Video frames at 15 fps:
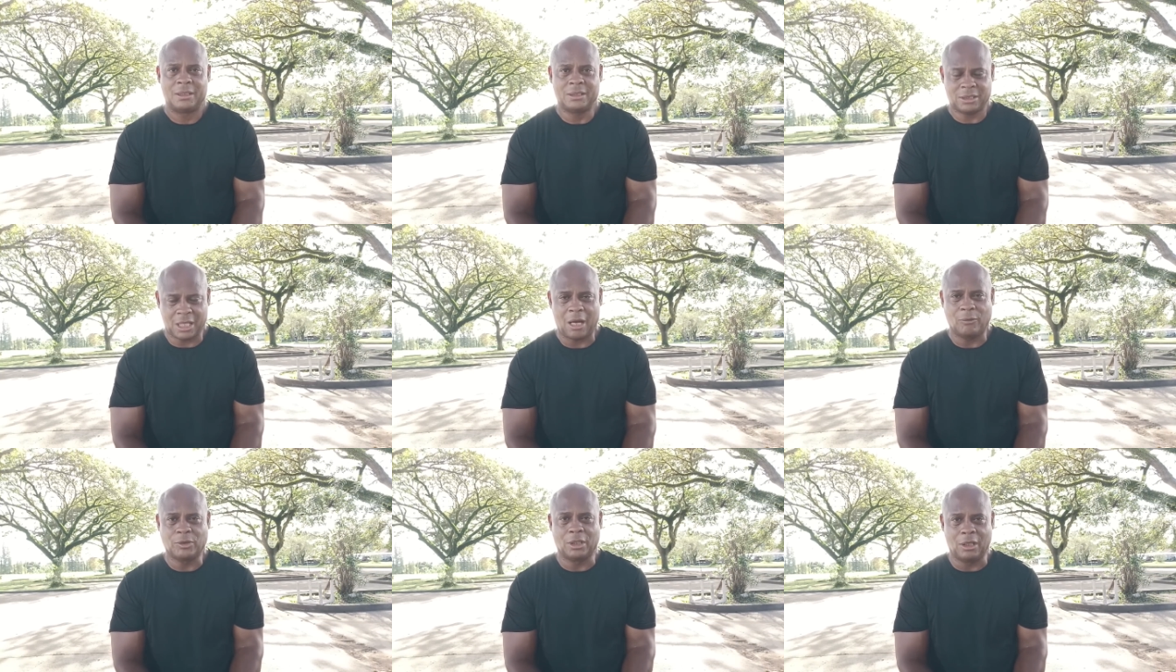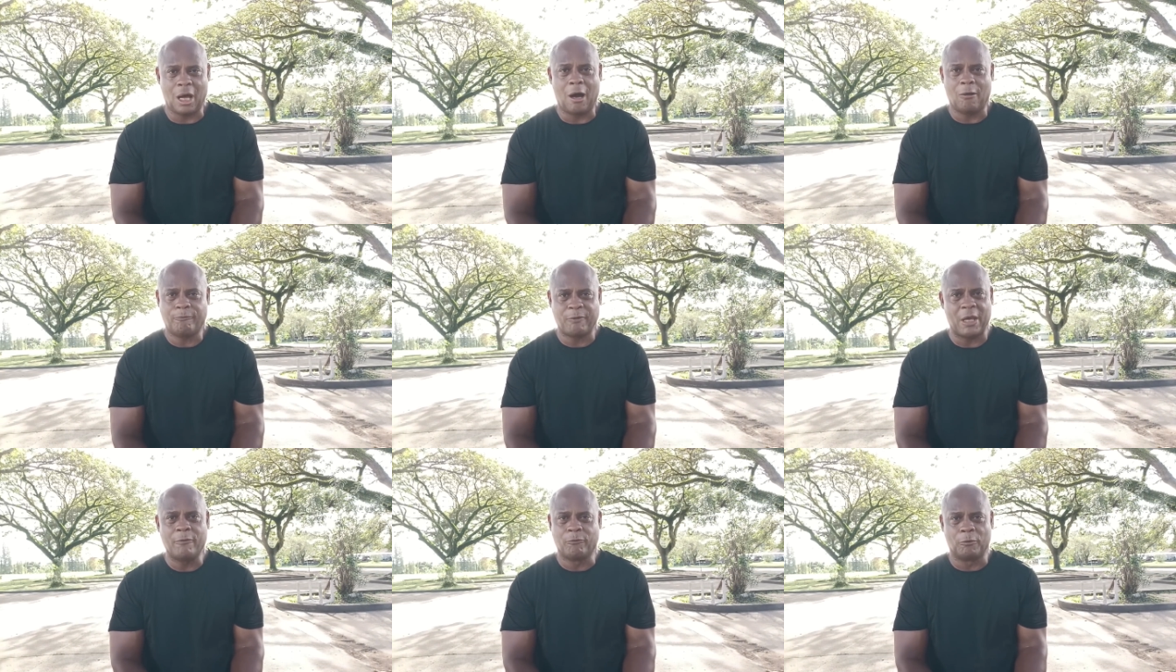It's called the law
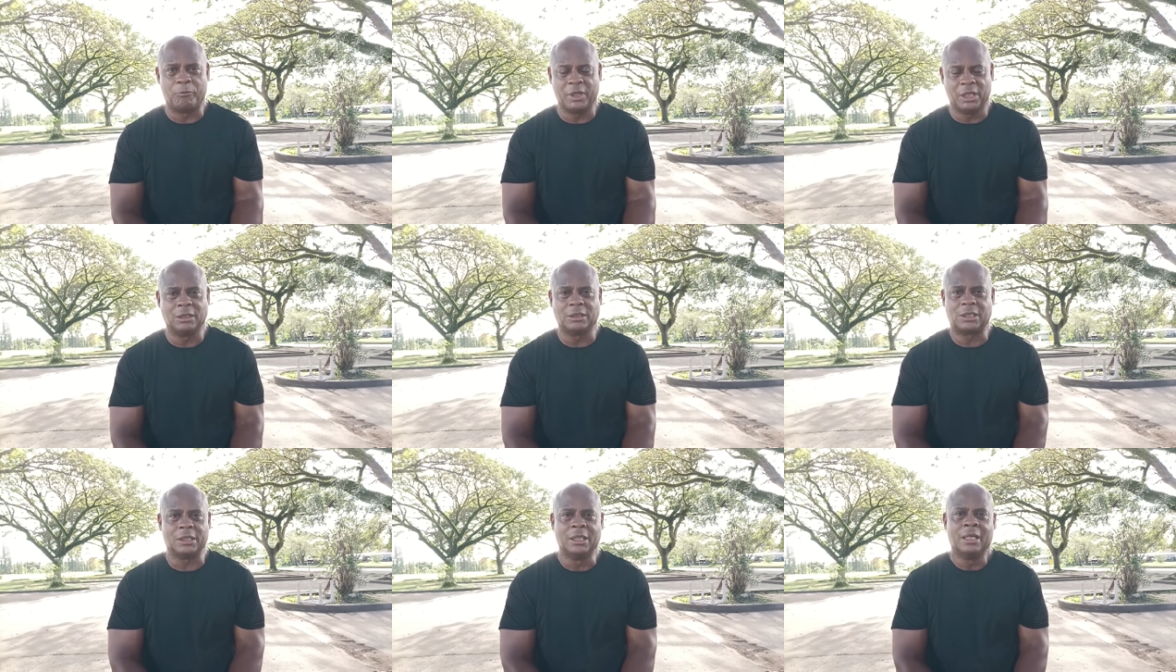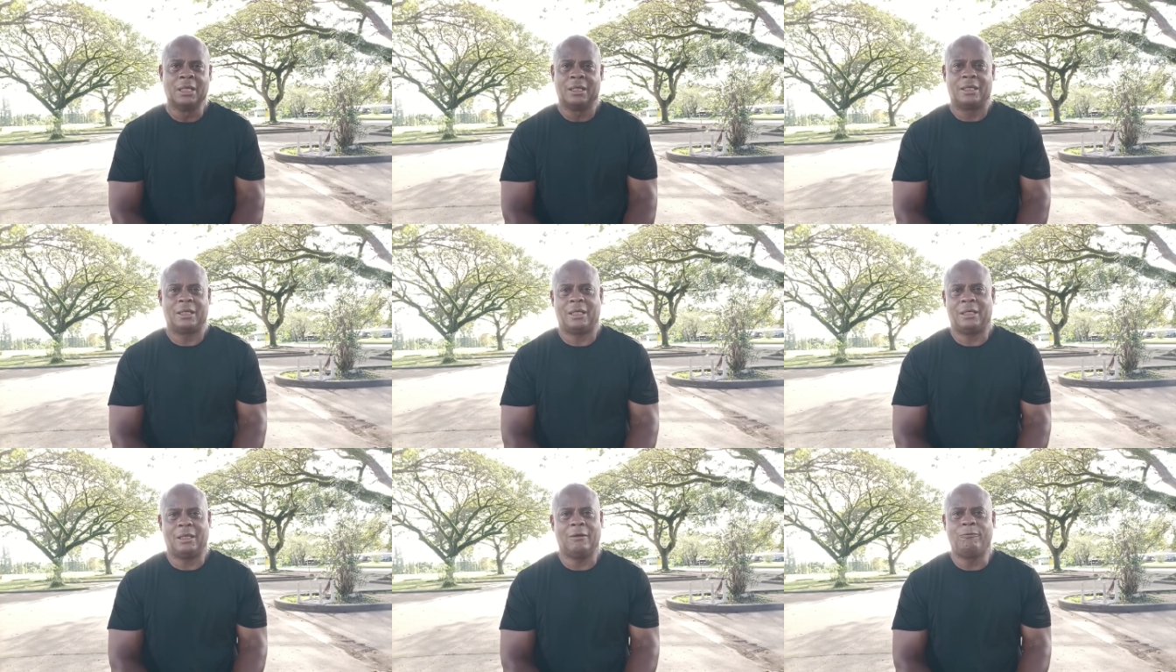of favorability.
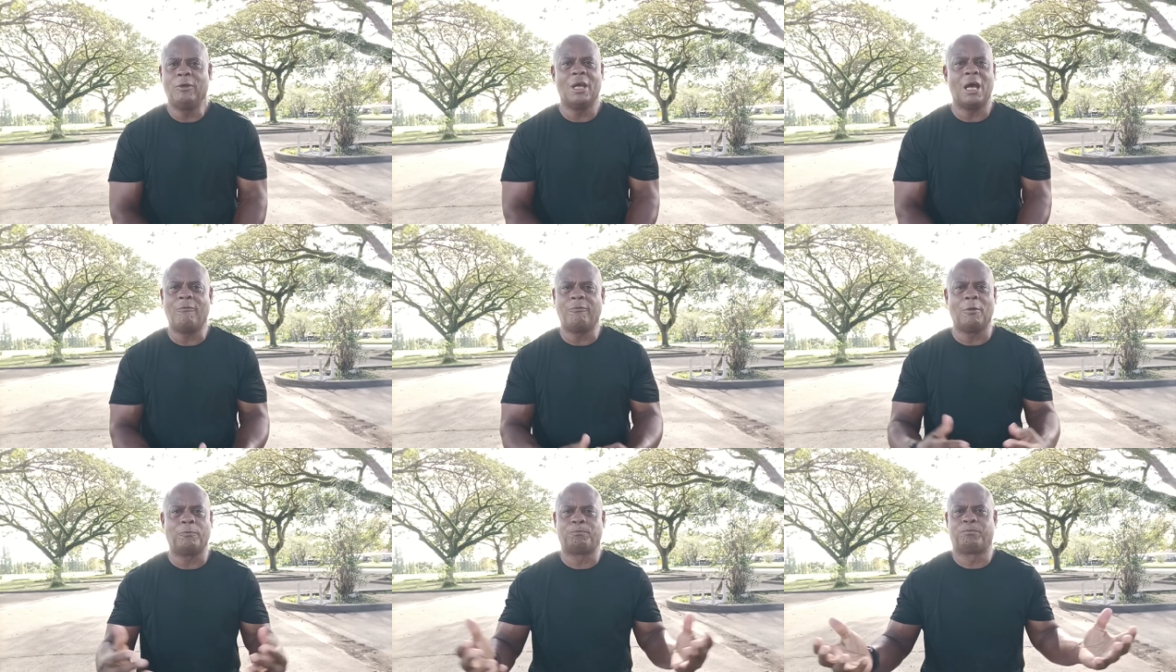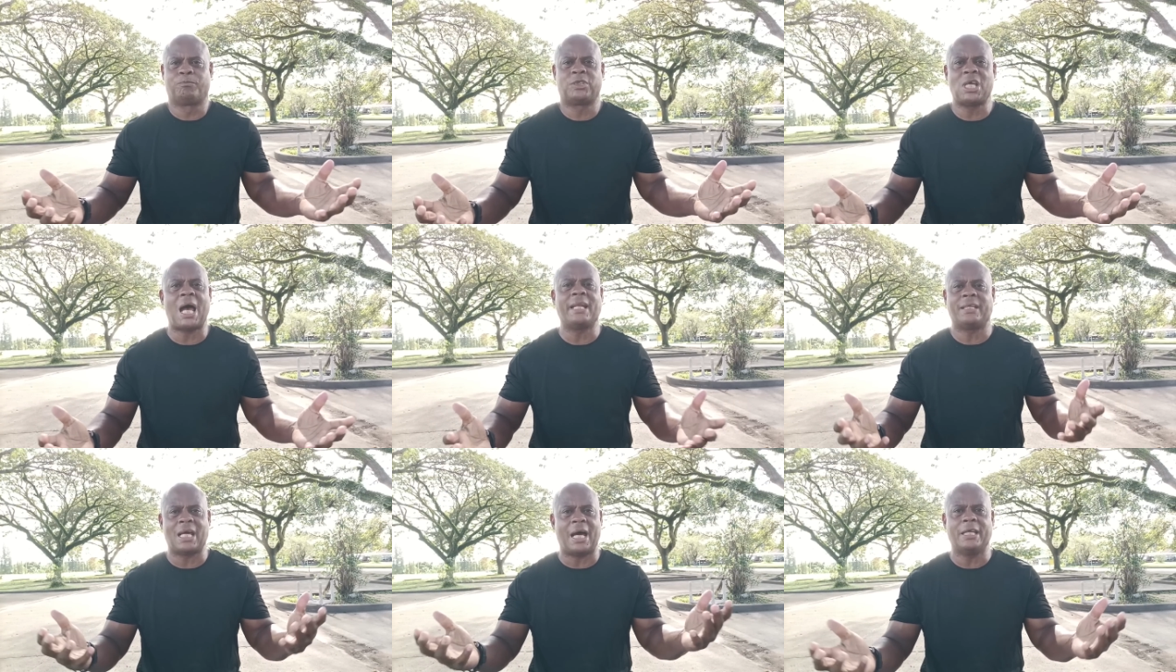If you ever
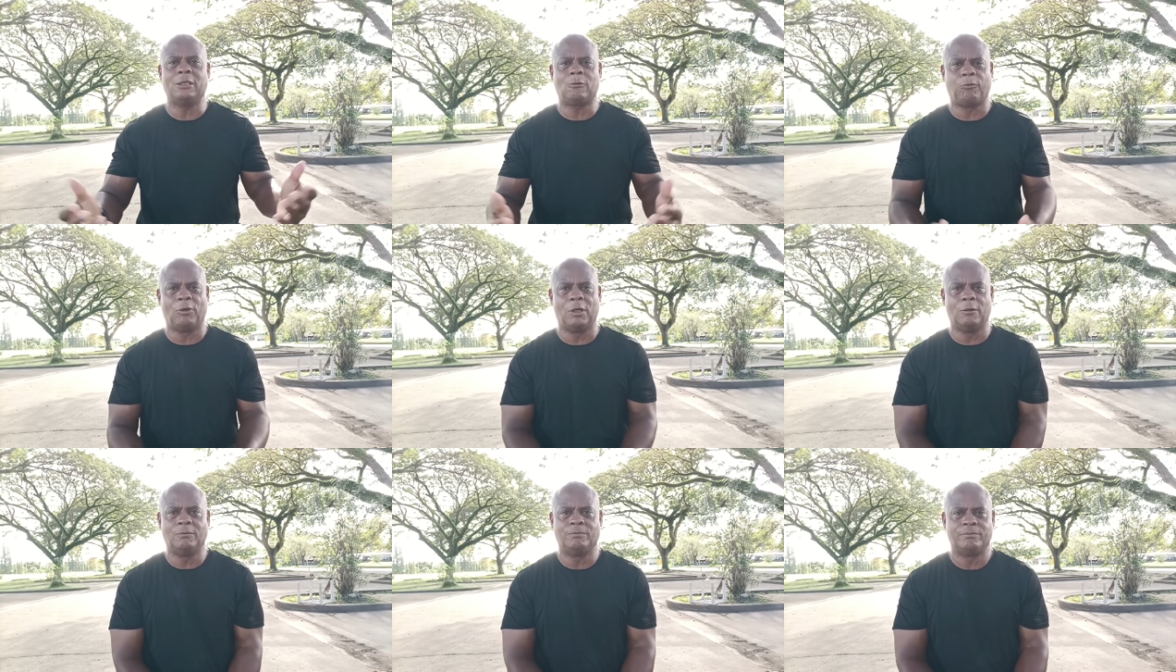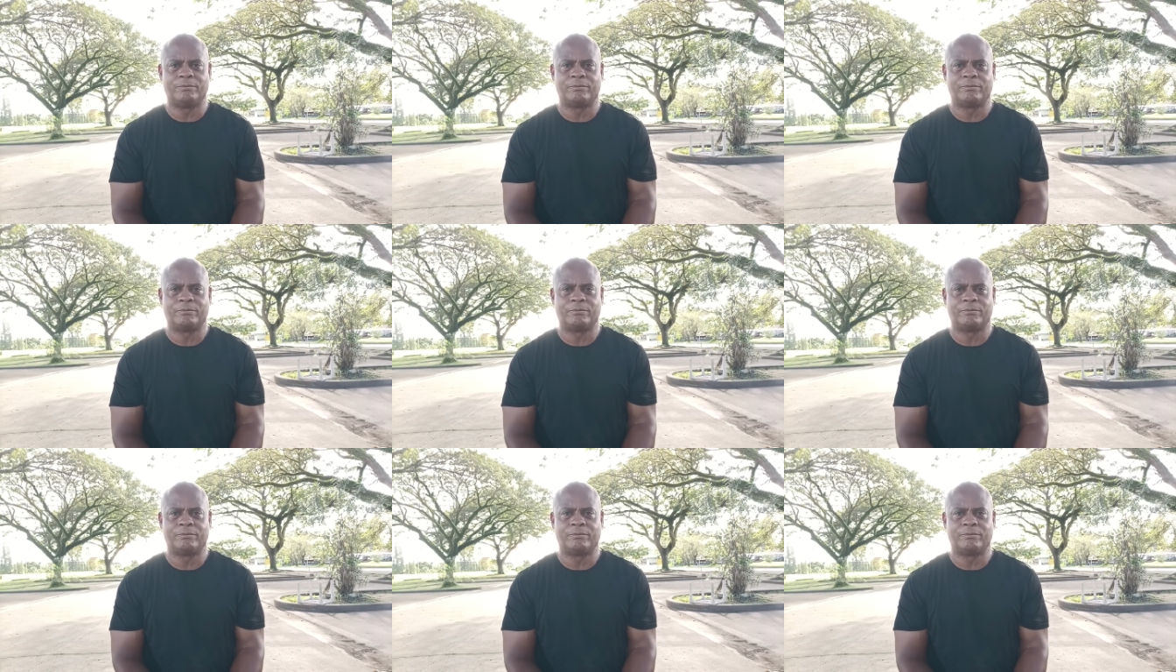shot dice for